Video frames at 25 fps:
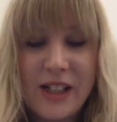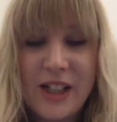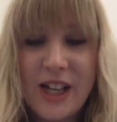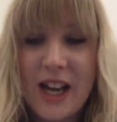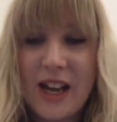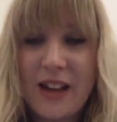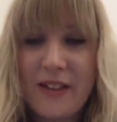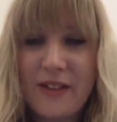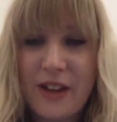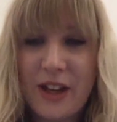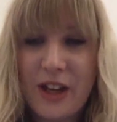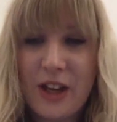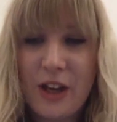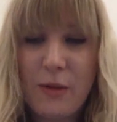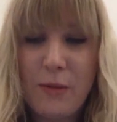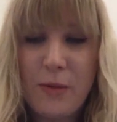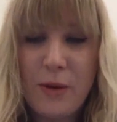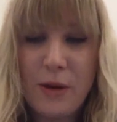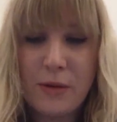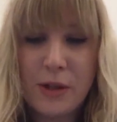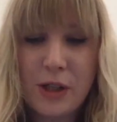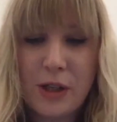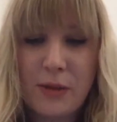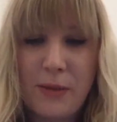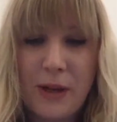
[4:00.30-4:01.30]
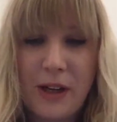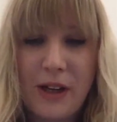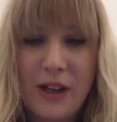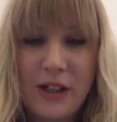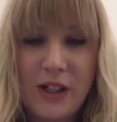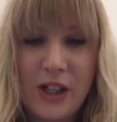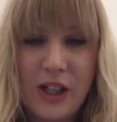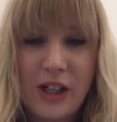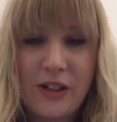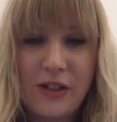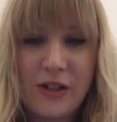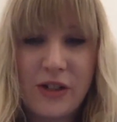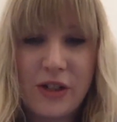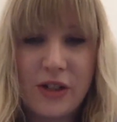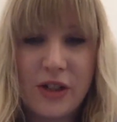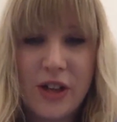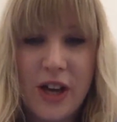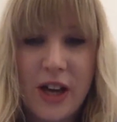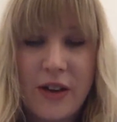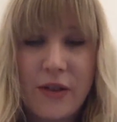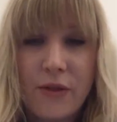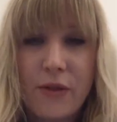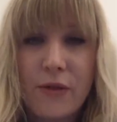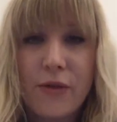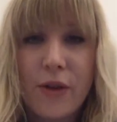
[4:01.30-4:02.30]
yeah, the HumanOps community has just
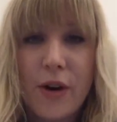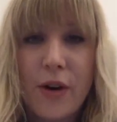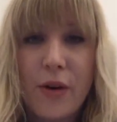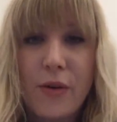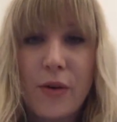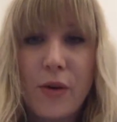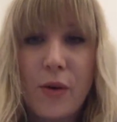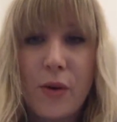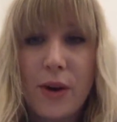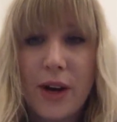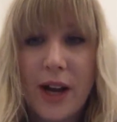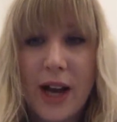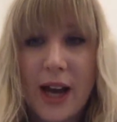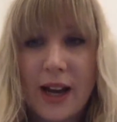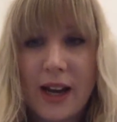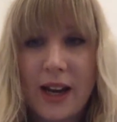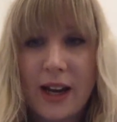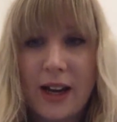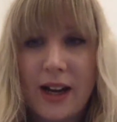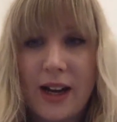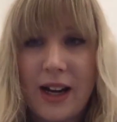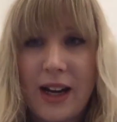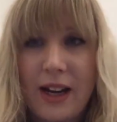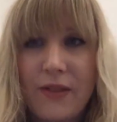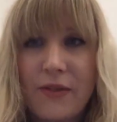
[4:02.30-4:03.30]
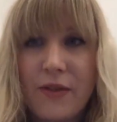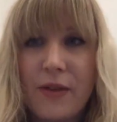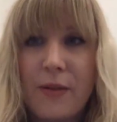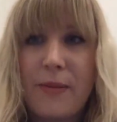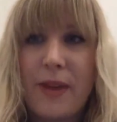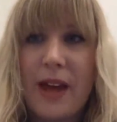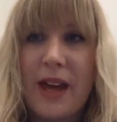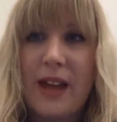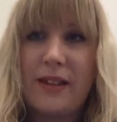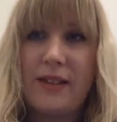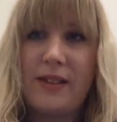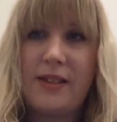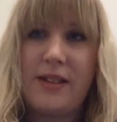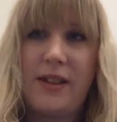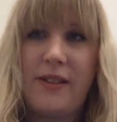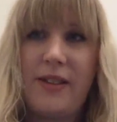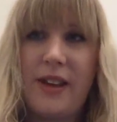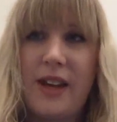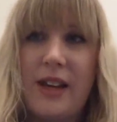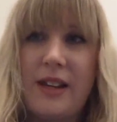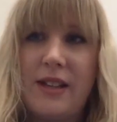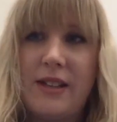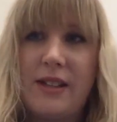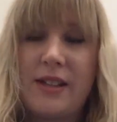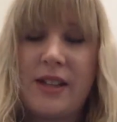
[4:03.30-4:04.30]
kind of grown organically from then. So
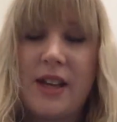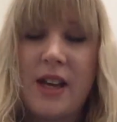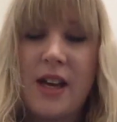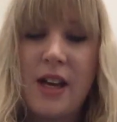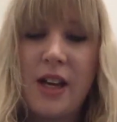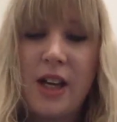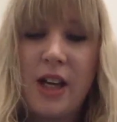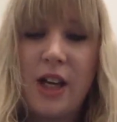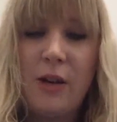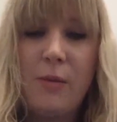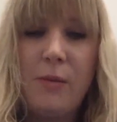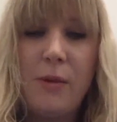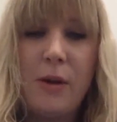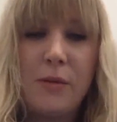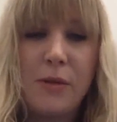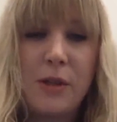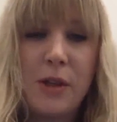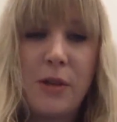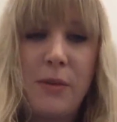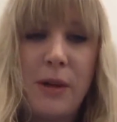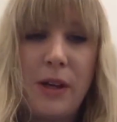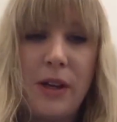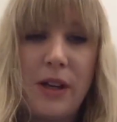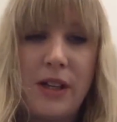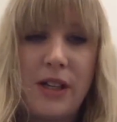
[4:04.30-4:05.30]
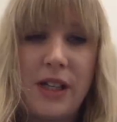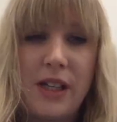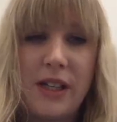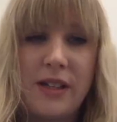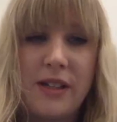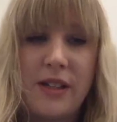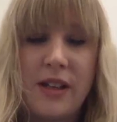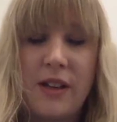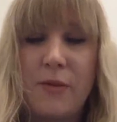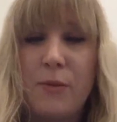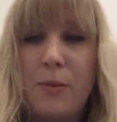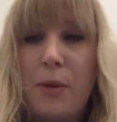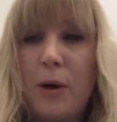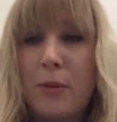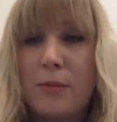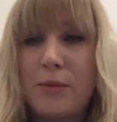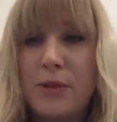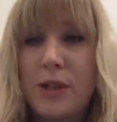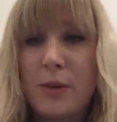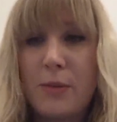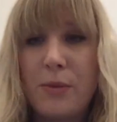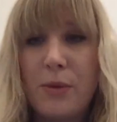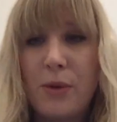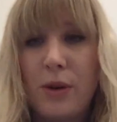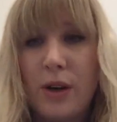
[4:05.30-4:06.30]
there's HumanOps communities that have popped
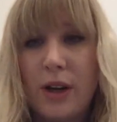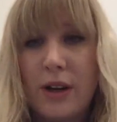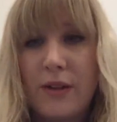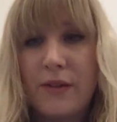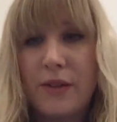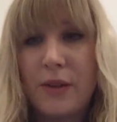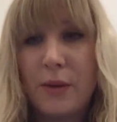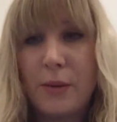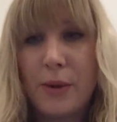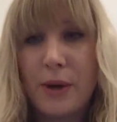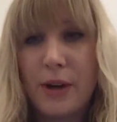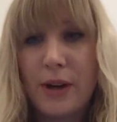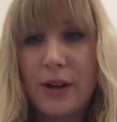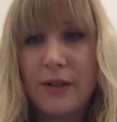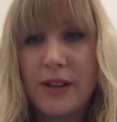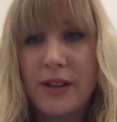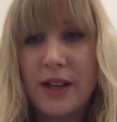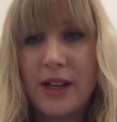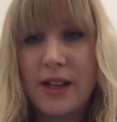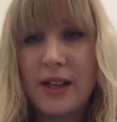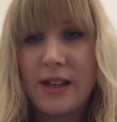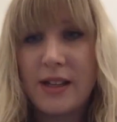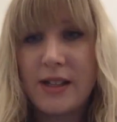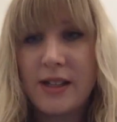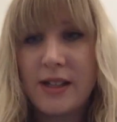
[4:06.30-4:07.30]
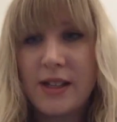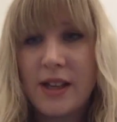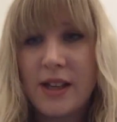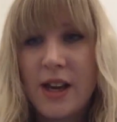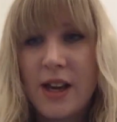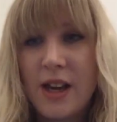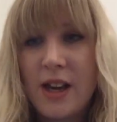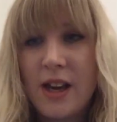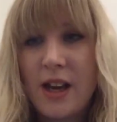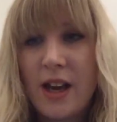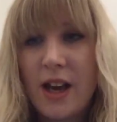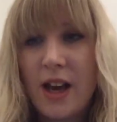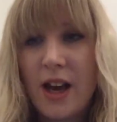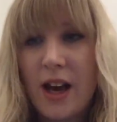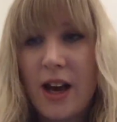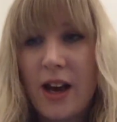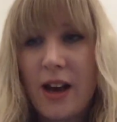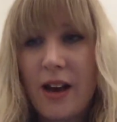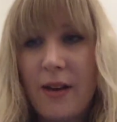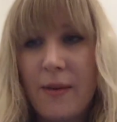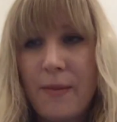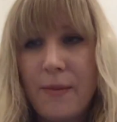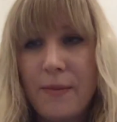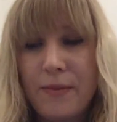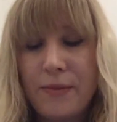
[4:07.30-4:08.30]
up all over the world. There's
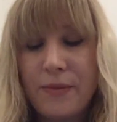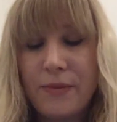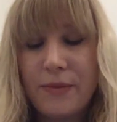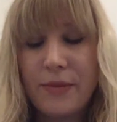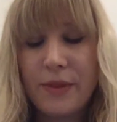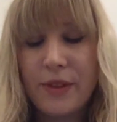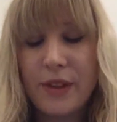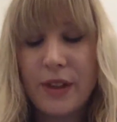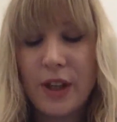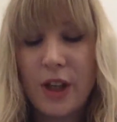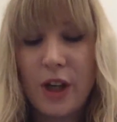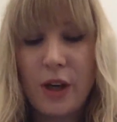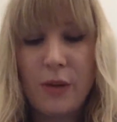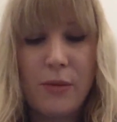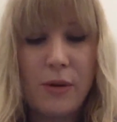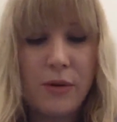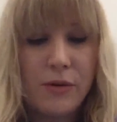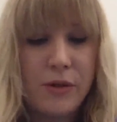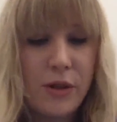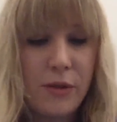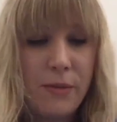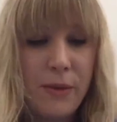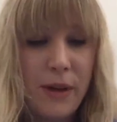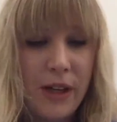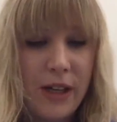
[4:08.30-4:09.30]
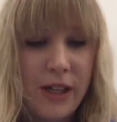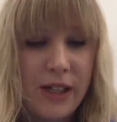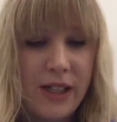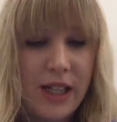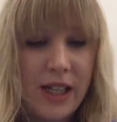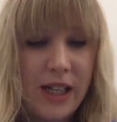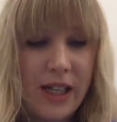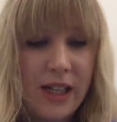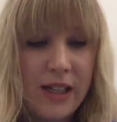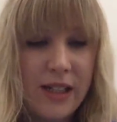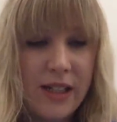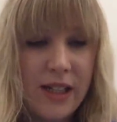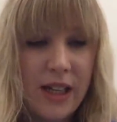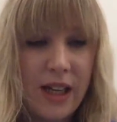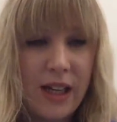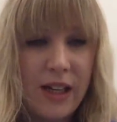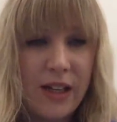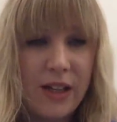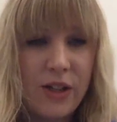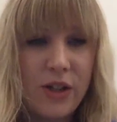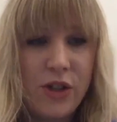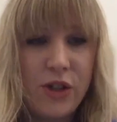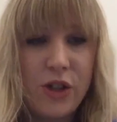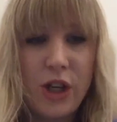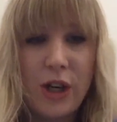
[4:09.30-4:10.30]
HumanOps communities
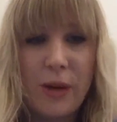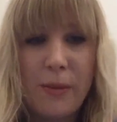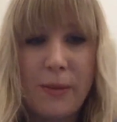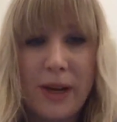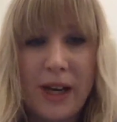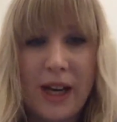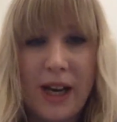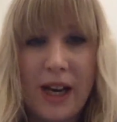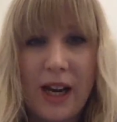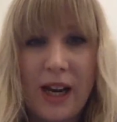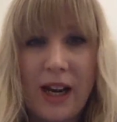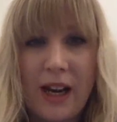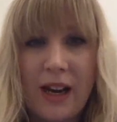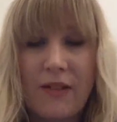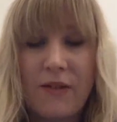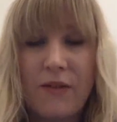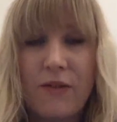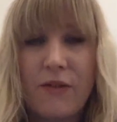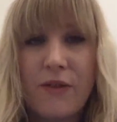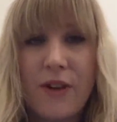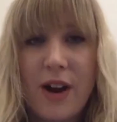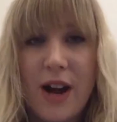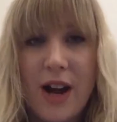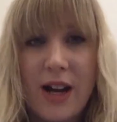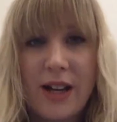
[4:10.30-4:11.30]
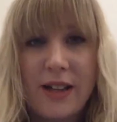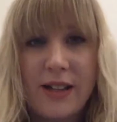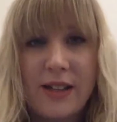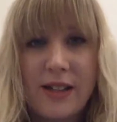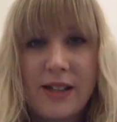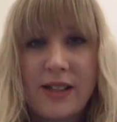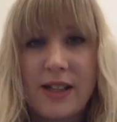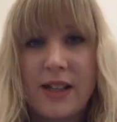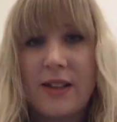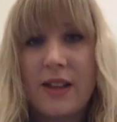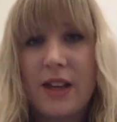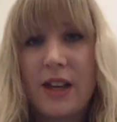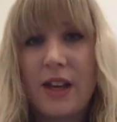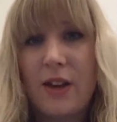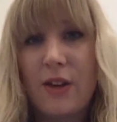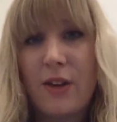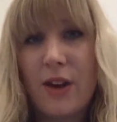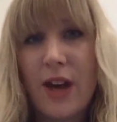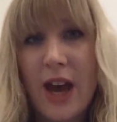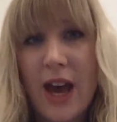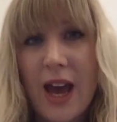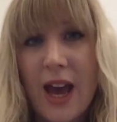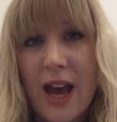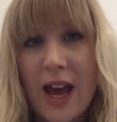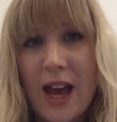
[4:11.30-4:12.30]
in Germany, in France, in the
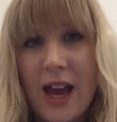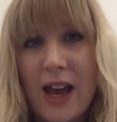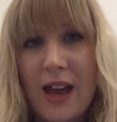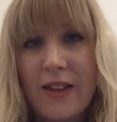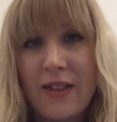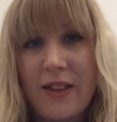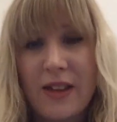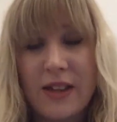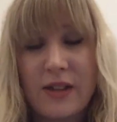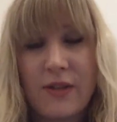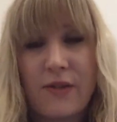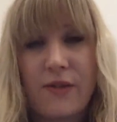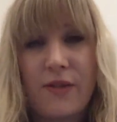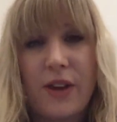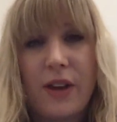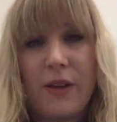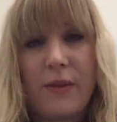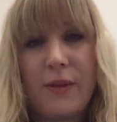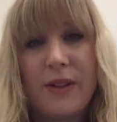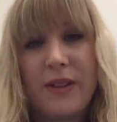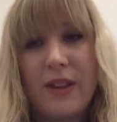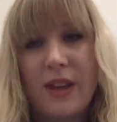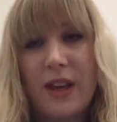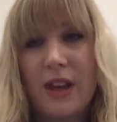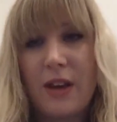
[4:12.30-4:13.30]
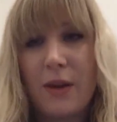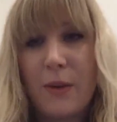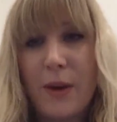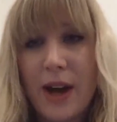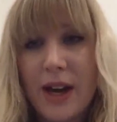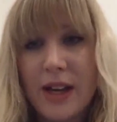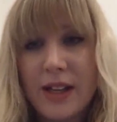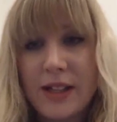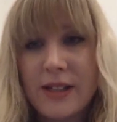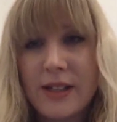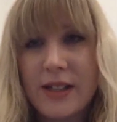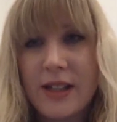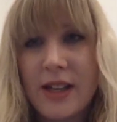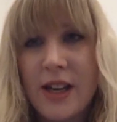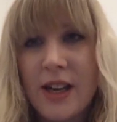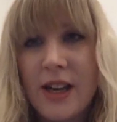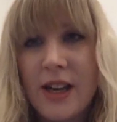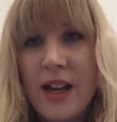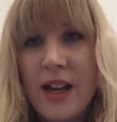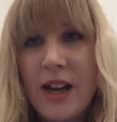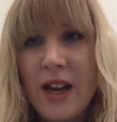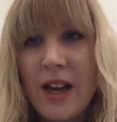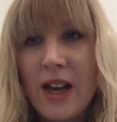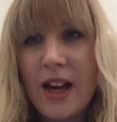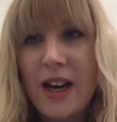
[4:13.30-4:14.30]
UK. There's a few in the US.
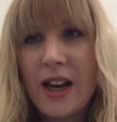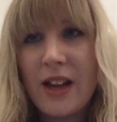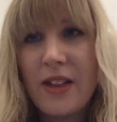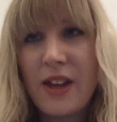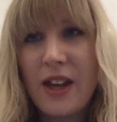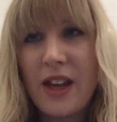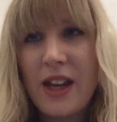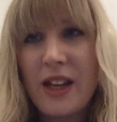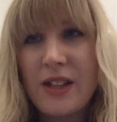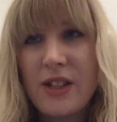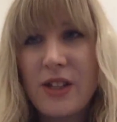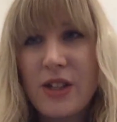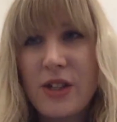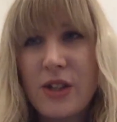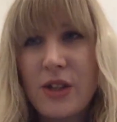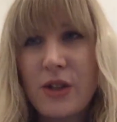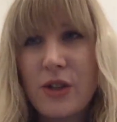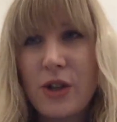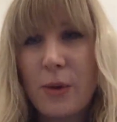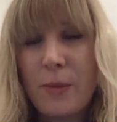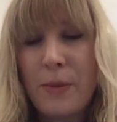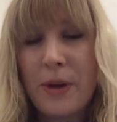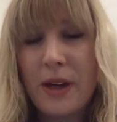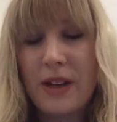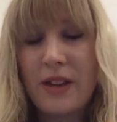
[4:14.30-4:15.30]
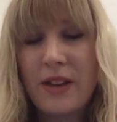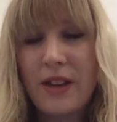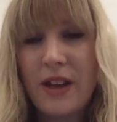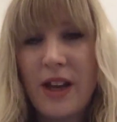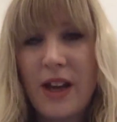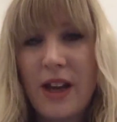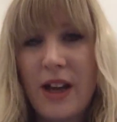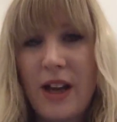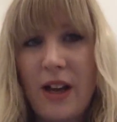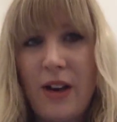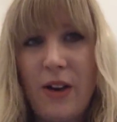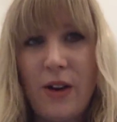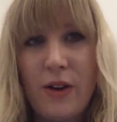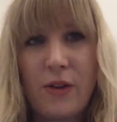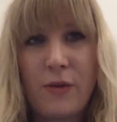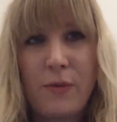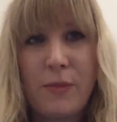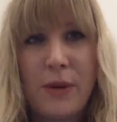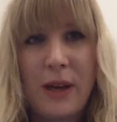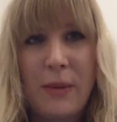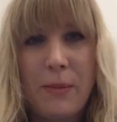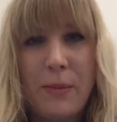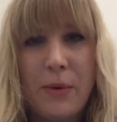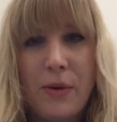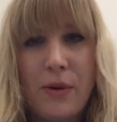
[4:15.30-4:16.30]
And I think it's just a topic that a lot of
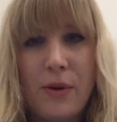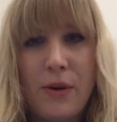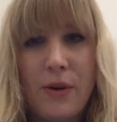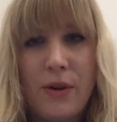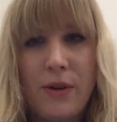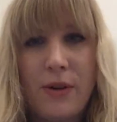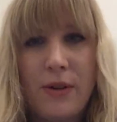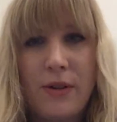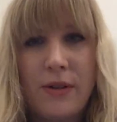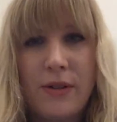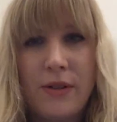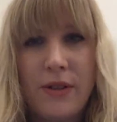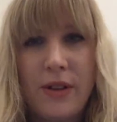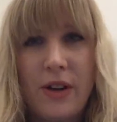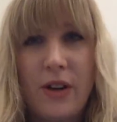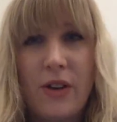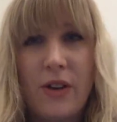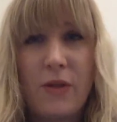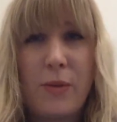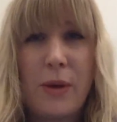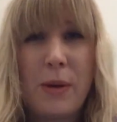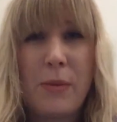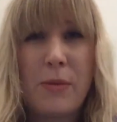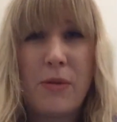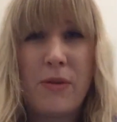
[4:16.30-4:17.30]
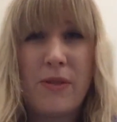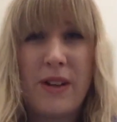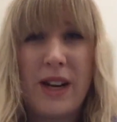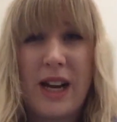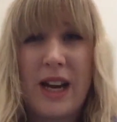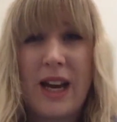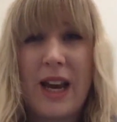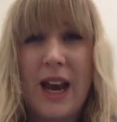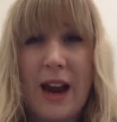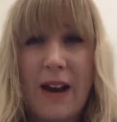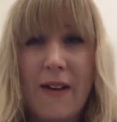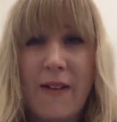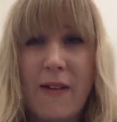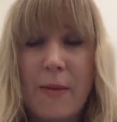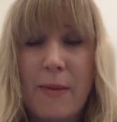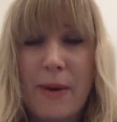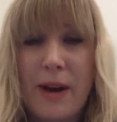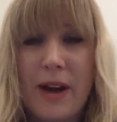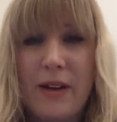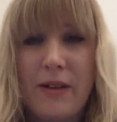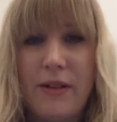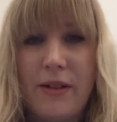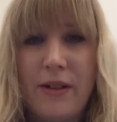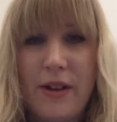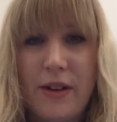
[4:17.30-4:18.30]
people really care
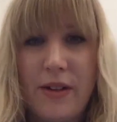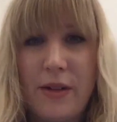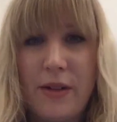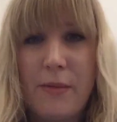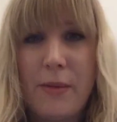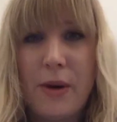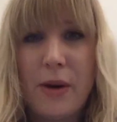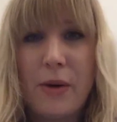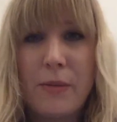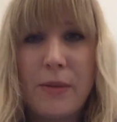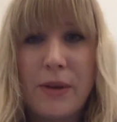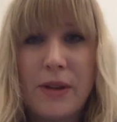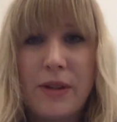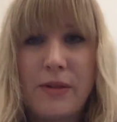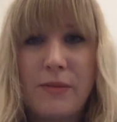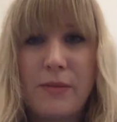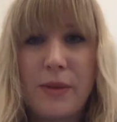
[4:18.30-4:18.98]
about at the moment,